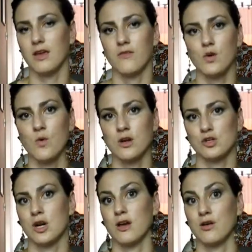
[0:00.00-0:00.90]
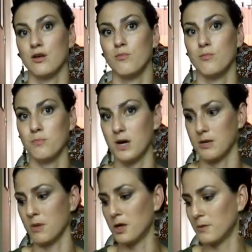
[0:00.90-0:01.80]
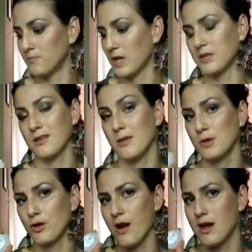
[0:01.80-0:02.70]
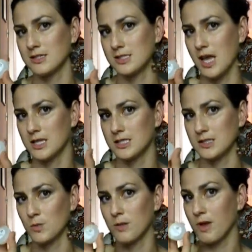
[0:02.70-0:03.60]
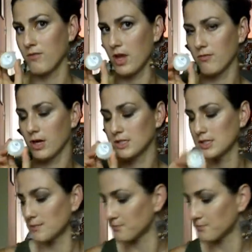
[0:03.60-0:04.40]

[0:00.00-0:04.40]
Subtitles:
if you want to try a good body butter. And the lemongrass scent is one of my favorites.